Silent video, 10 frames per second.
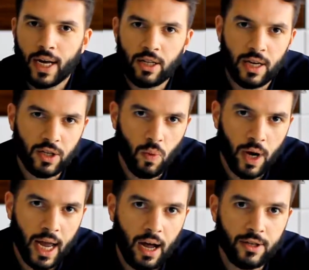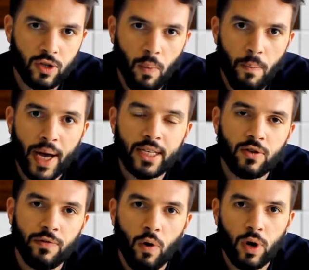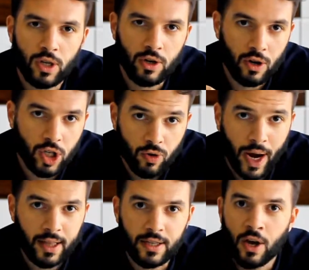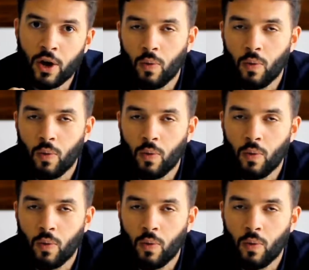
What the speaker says: It doesn't work out. So best to focus on your strengths,